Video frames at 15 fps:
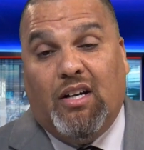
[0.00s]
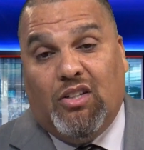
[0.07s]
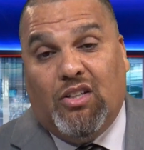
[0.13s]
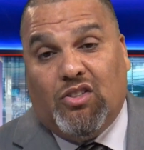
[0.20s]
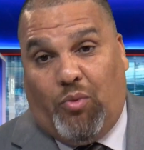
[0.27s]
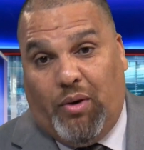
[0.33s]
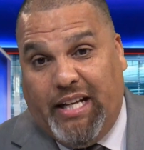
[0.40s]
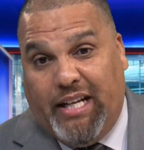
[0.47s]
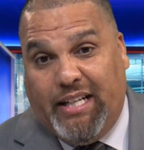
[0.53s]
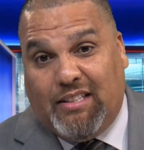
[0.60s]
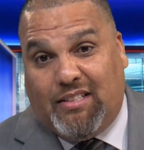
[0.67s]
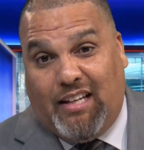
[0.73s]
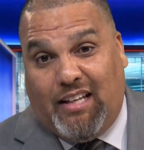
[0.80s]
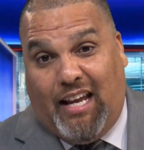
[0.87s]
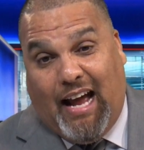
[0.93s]
So we need to
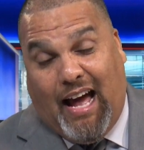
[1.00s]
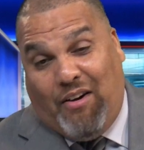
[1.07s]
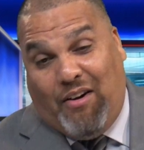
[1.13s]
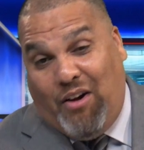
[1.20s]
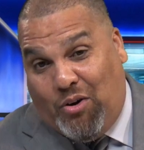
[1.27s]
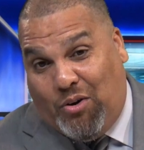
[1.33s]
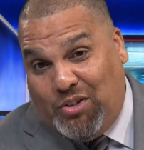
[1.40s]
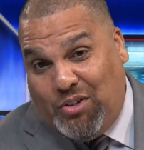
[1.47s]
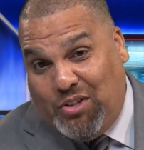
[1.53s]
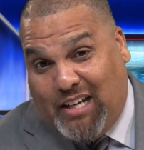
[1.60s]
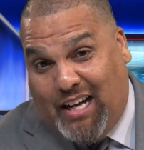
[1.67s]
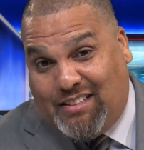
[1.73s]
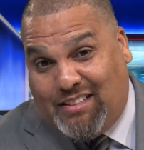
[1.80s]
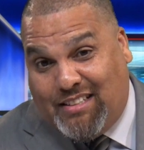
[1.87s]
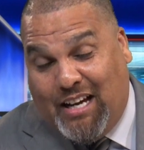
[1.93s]
see. I don't know. You
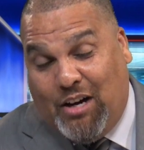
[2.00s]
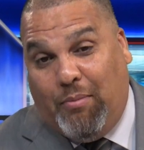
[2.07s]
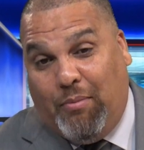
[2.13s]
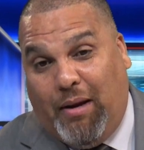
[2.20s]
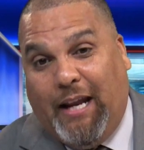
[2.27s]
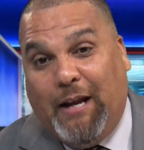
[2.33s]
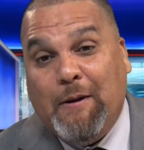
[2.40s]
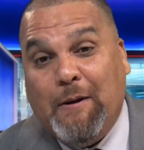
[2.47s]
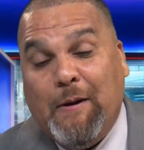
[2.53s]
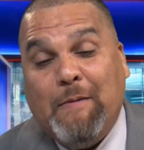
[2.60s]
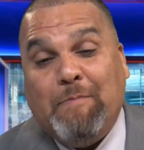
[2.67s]
guys tell me.